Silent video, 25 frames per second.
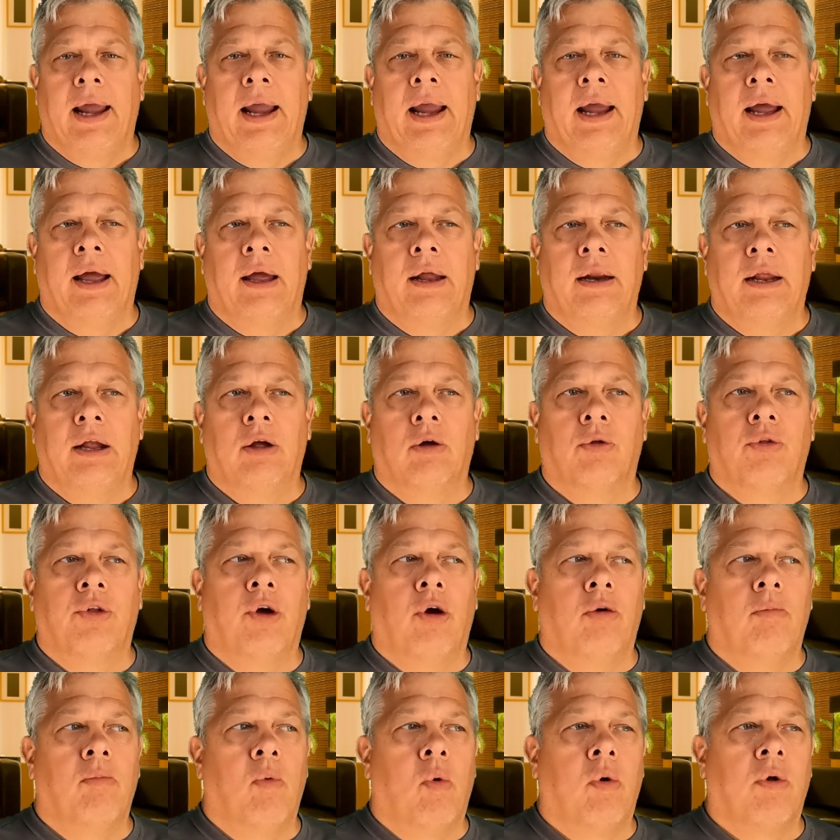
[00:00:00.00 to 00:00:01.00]
and he'll
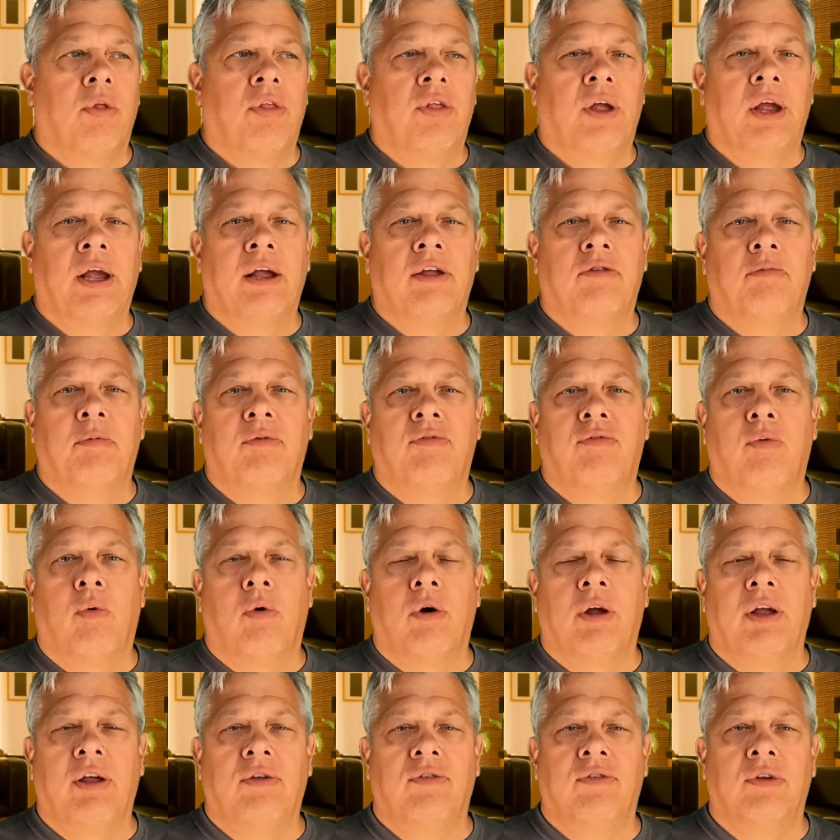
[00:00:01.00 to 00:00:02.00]
know more things
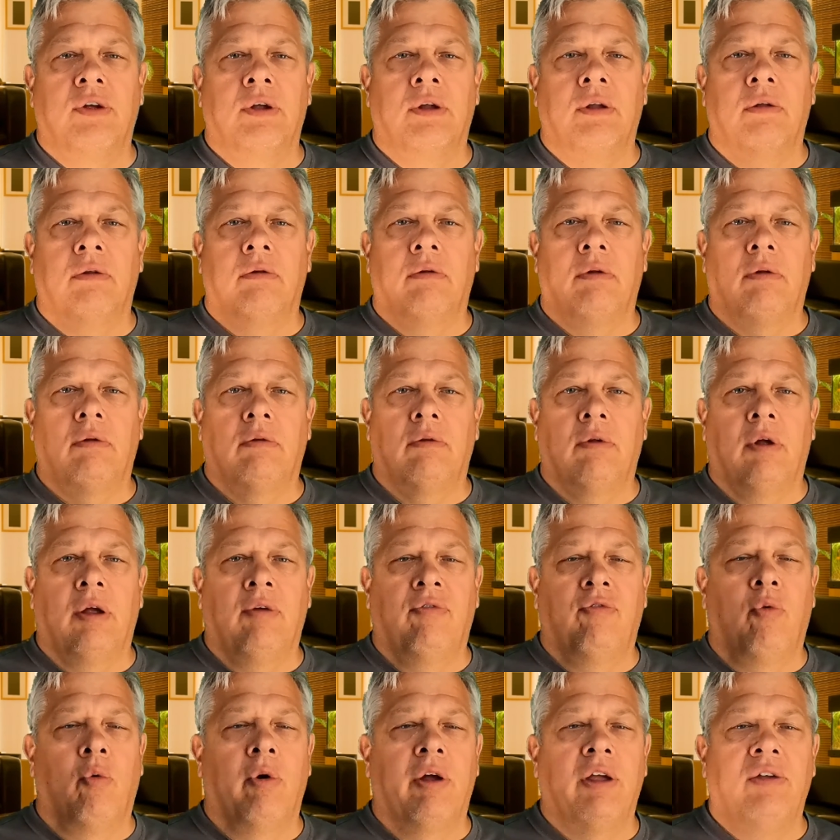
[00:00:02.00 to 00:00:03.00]
before he's
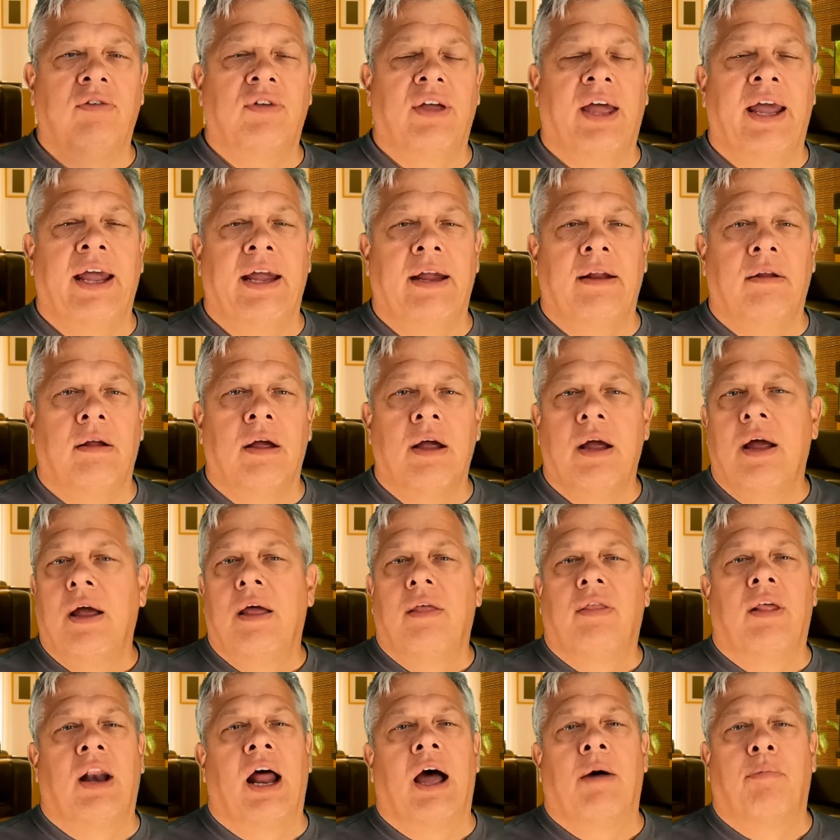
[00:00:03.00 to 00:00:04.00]
8
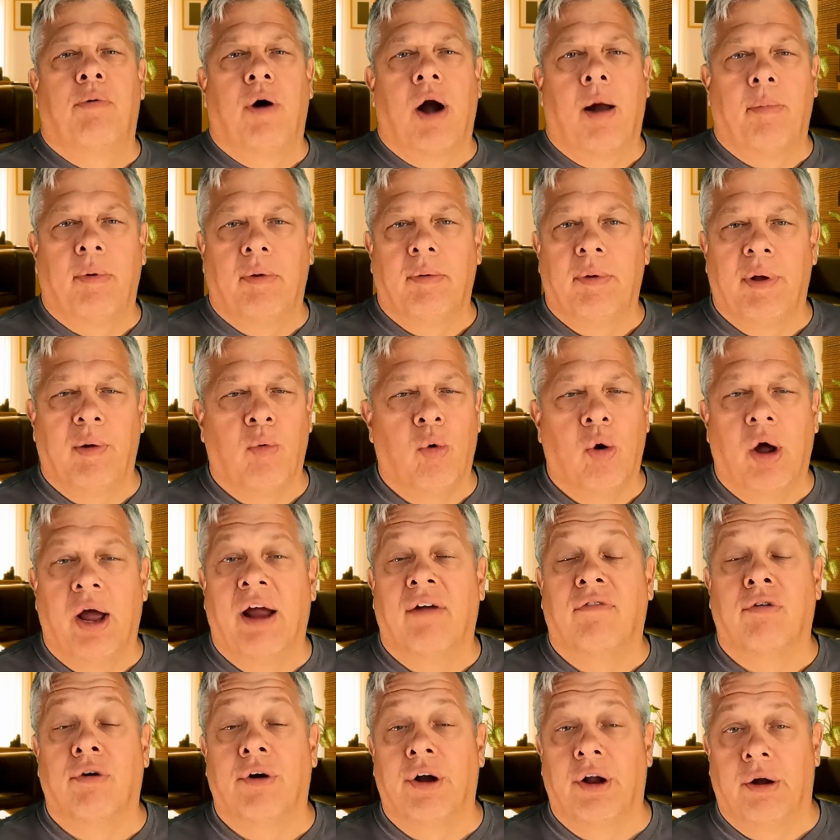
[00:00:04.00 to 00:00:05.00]
than I probably will
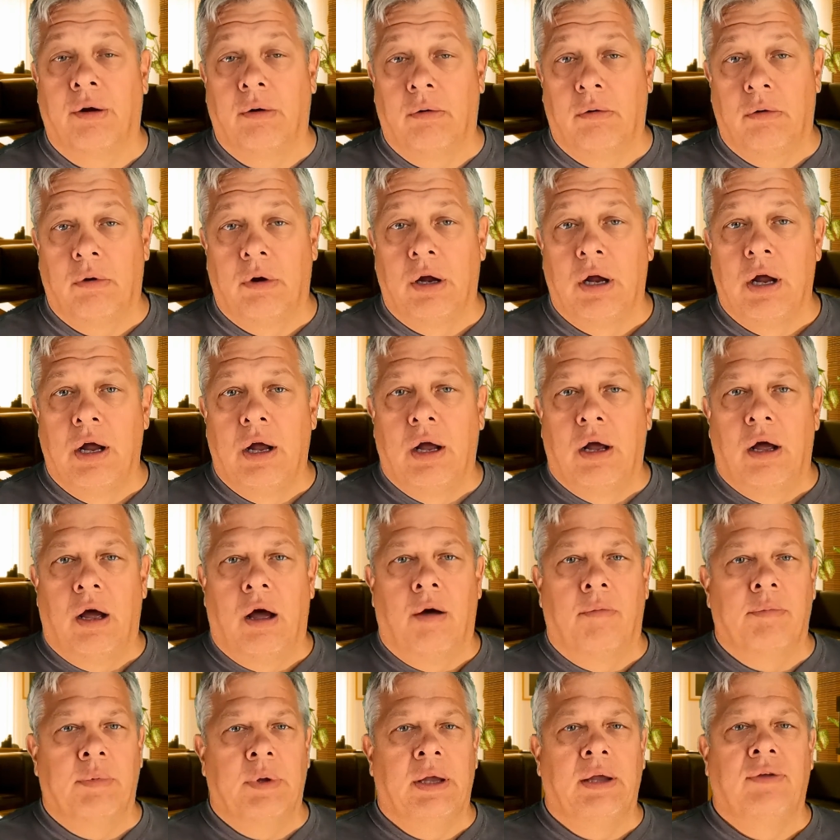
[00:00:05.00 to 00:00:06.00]
ever know.
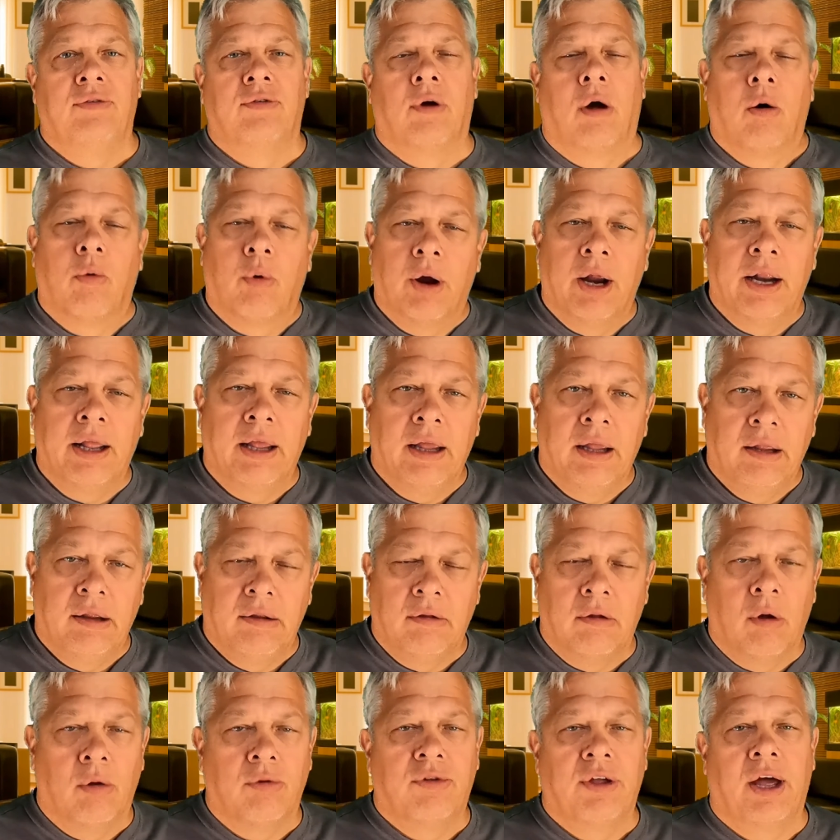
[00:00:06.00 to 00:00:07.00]
He's already
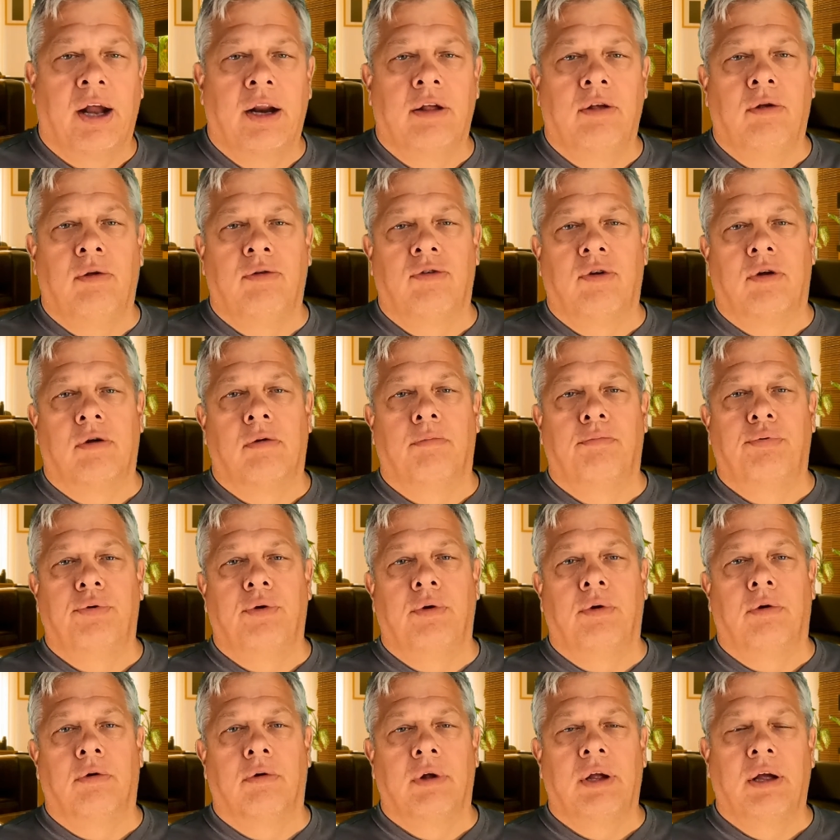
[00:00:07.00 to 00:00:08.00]
knows how to use a
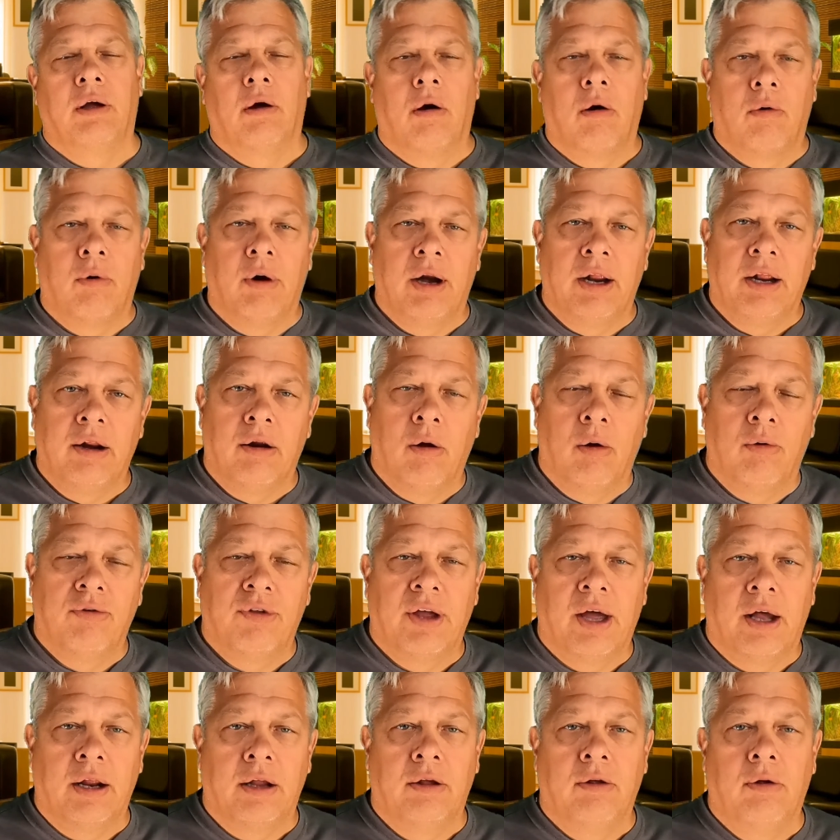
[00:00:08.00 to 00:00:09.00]
computer. He already
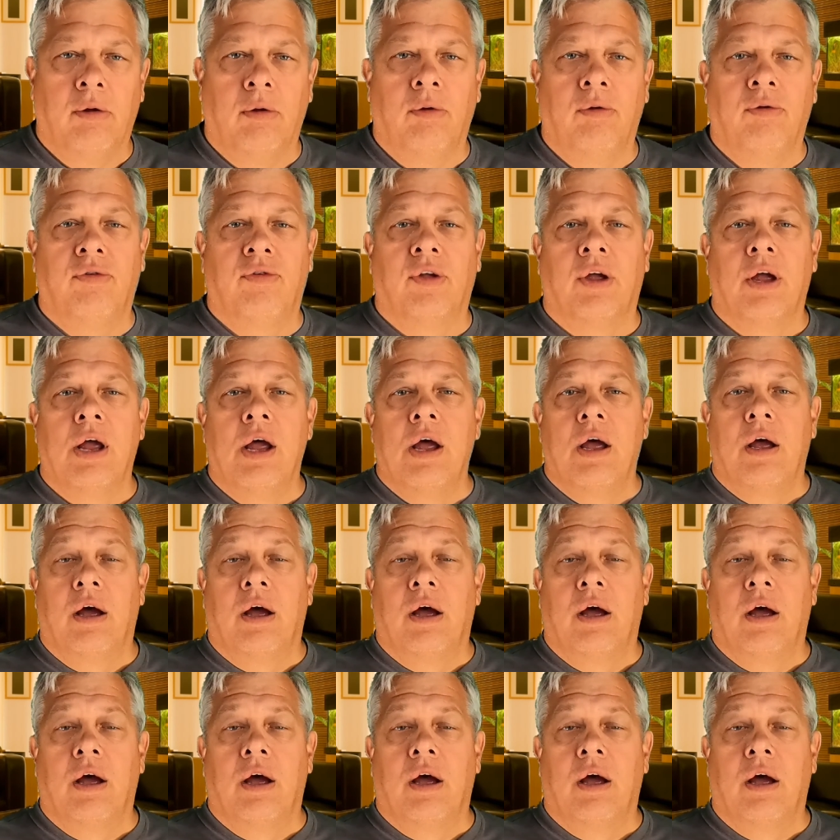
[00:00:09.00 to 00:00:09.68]
knows how to use